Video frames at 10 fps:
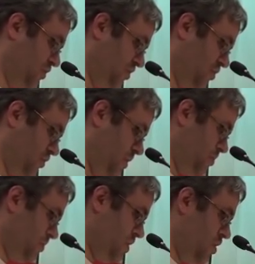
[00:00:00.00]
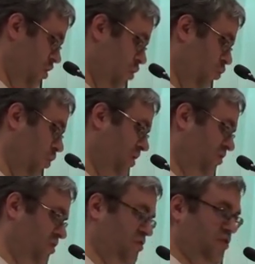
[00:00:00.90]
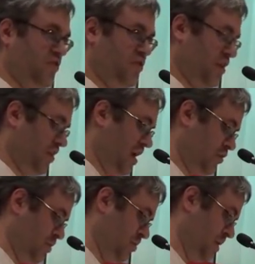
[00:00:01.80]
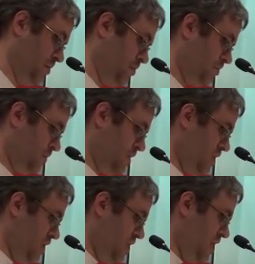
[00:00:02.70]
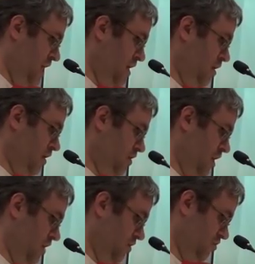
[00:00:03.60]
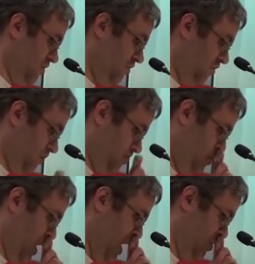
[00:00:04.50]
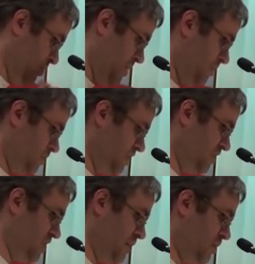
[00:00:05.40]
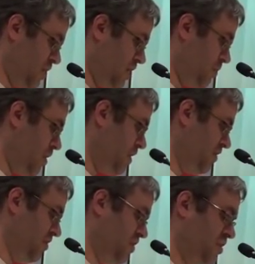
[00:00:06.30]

century. One such is Seth Ackerman. He acknowledges, Ackerman, that the Democratic Party's